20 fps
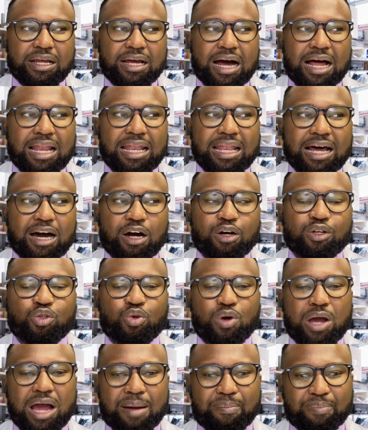allowed
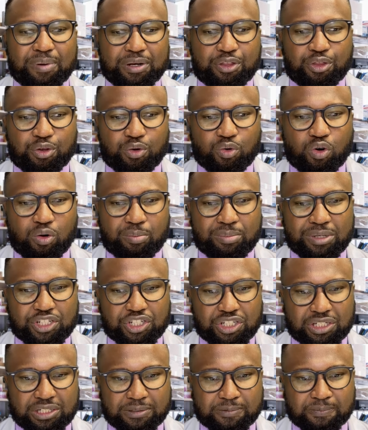to happen through
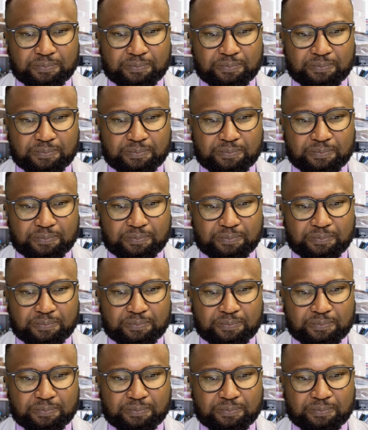omission?